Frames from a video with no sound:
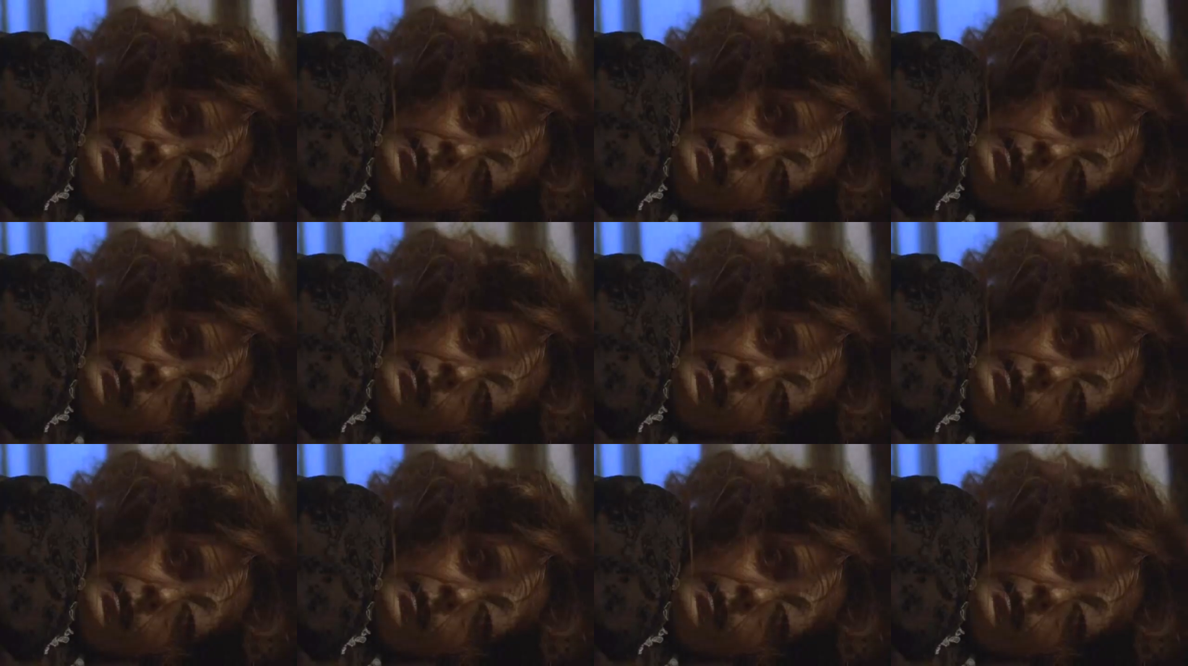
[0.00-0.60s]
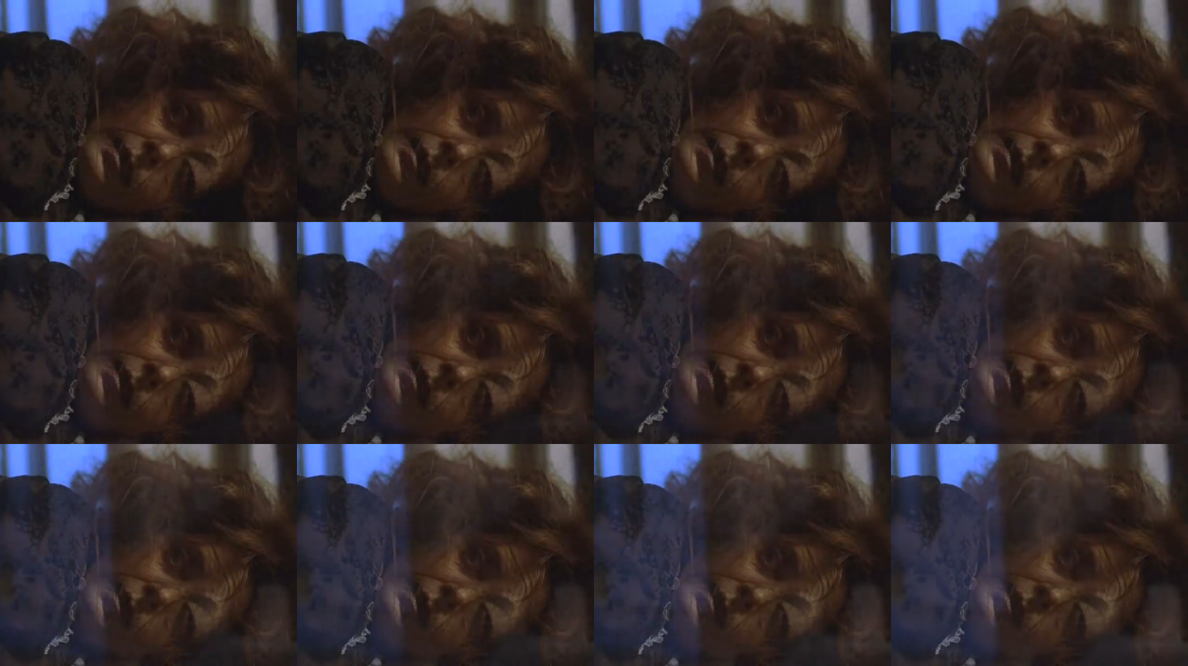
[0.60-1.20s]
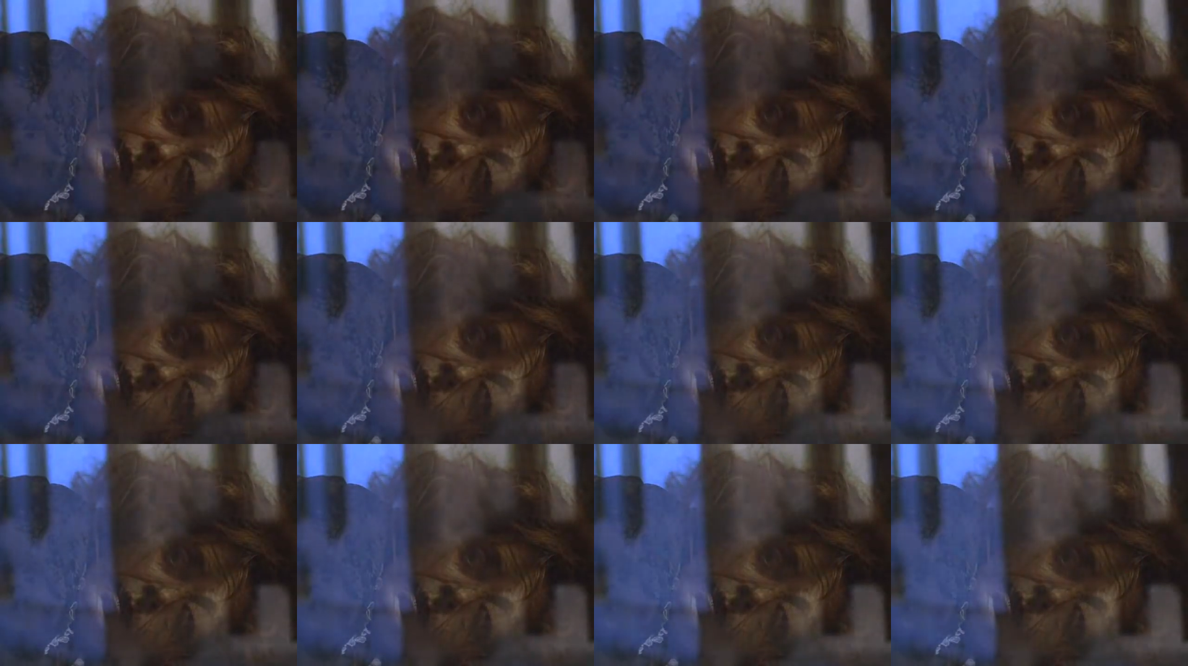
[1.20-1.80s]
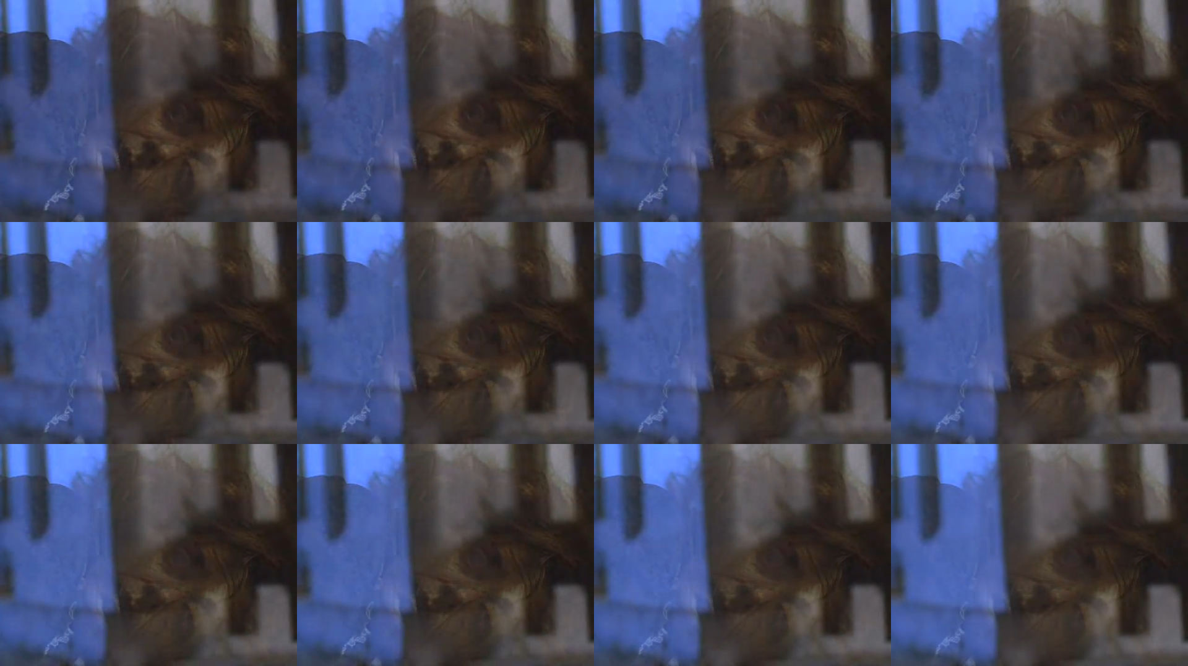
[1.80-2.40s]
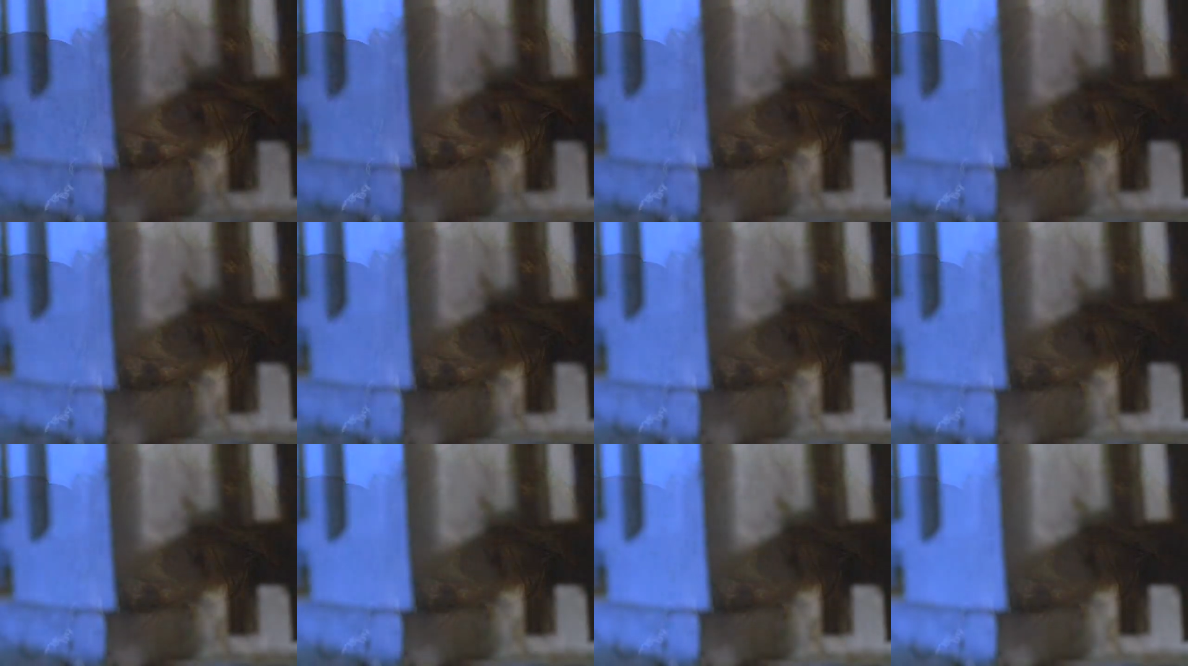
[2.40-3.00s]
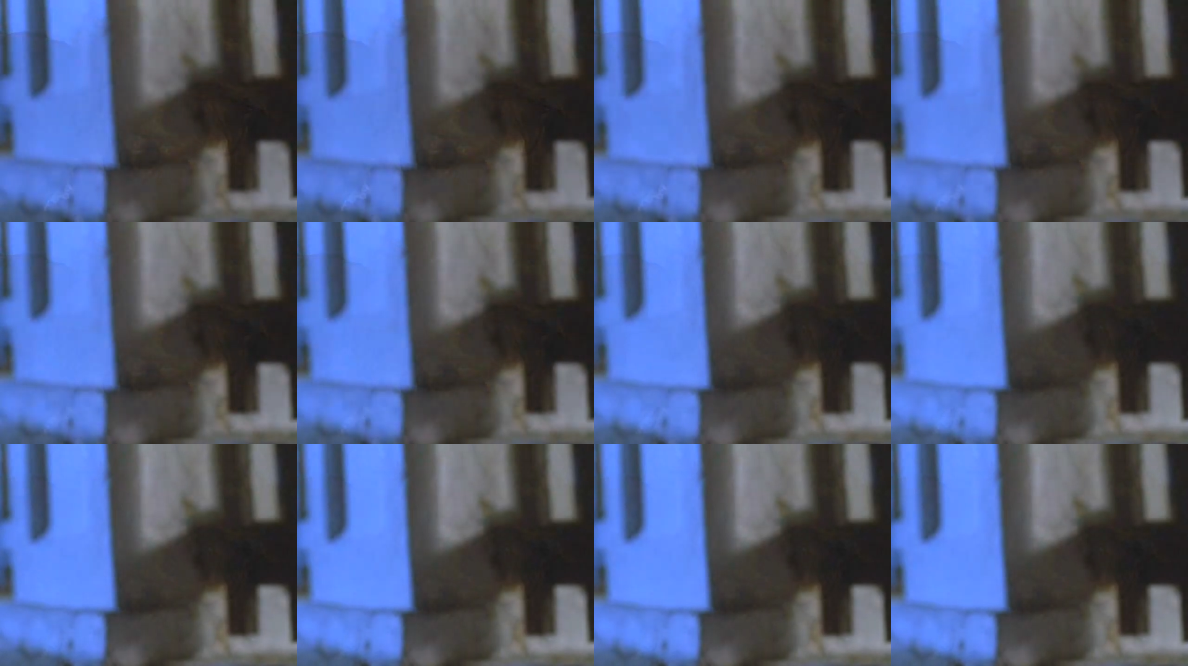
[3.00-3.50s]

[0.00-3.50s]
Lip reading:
Nobody's mouth can be seen.